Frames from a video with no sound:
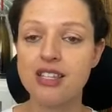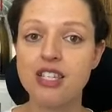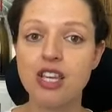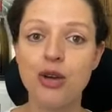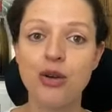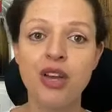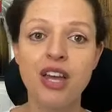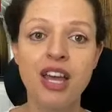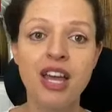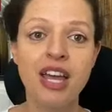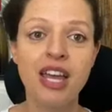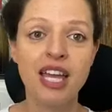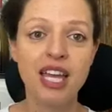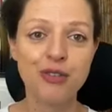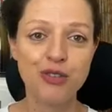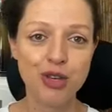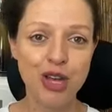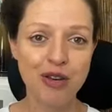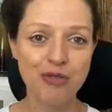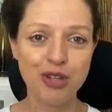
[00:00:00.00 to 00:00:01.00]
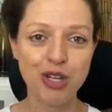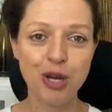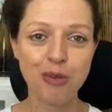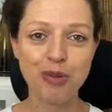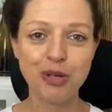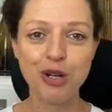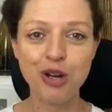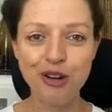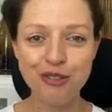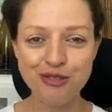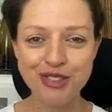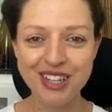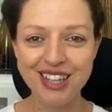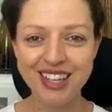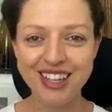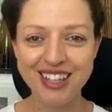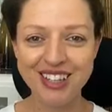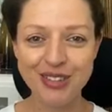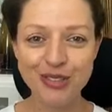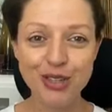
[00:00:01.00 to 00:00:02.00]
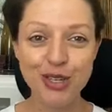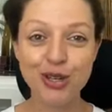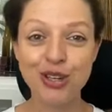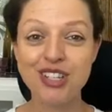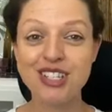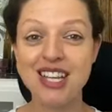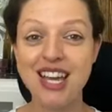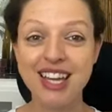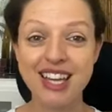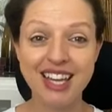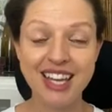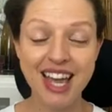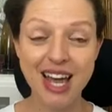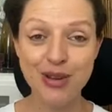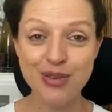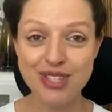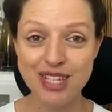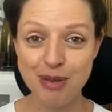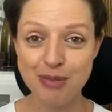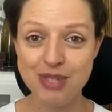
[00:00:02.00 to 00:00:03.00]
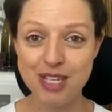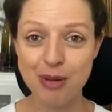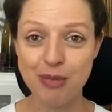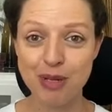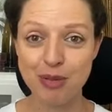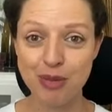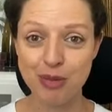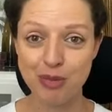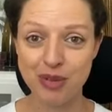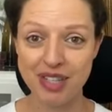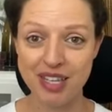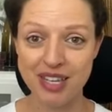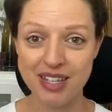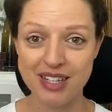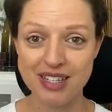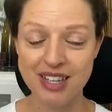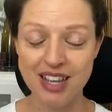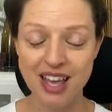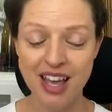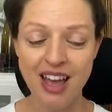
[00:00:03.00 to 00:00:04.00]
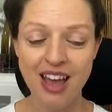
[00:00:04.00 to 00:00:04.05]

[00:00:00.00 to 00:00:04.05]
So if you have a cup of coffee, you can take a calcium supplement with it.